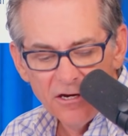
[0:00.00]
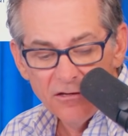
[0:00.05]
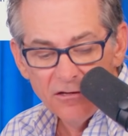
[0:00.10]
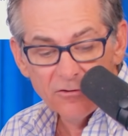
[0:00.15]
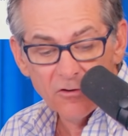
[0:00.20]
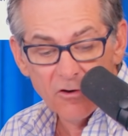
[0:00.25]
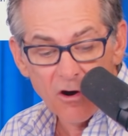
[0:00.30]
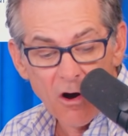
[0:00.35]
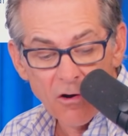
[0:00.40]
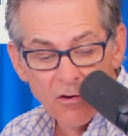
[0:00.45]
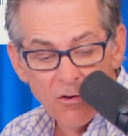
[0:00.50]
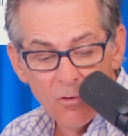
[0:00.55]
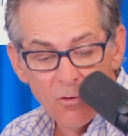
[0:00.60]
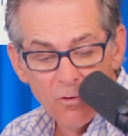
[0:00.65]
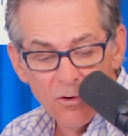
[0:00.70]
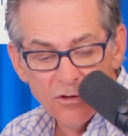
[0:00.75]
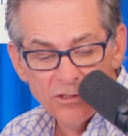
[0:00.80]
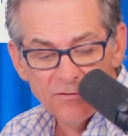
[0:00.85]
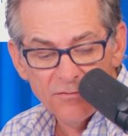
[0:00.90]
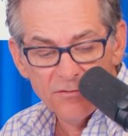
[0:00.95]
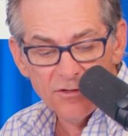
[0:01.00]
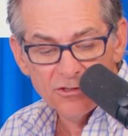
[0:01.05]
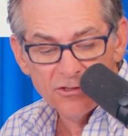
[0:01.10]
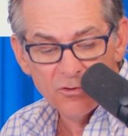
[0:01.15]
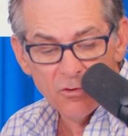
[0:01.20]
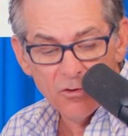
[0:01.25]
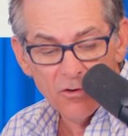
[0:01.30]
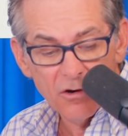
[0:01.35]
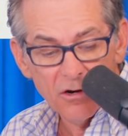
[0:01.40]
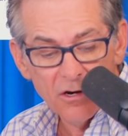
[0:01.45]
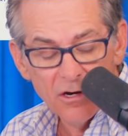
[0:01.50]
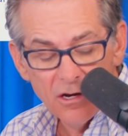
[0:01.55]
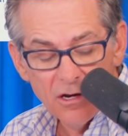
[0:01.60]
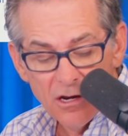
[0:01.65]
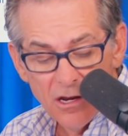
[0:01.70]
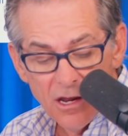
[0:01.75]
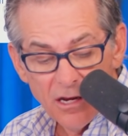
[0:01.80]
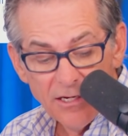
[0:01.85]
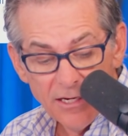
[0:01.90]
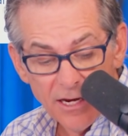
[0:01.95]
There are no words for this horror.
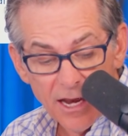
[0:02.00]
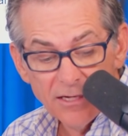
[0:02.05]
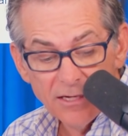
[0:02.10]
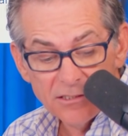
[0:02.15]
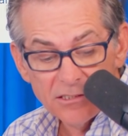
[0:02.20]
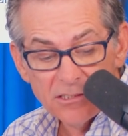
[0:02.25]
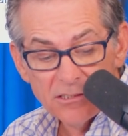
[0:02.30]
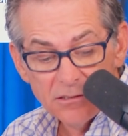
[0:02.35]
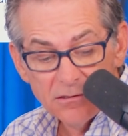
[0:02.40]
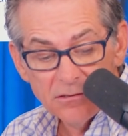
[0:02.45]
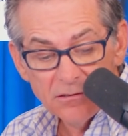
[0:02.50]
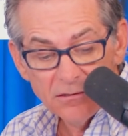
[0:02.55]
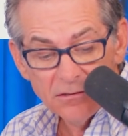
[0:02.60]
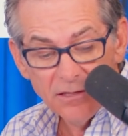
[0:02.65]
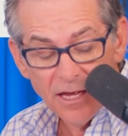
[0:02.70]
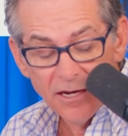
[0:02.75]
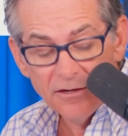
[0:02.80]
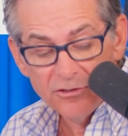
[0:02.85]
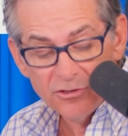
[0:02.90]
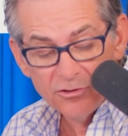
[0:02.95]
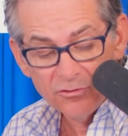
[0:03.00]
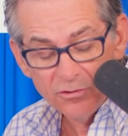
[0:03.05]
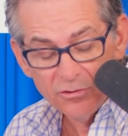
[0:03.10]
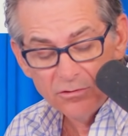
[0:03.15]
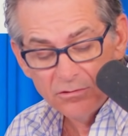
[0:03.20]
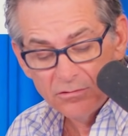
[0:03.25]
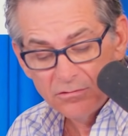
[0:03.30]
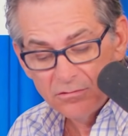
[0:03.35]
Yes, that is true.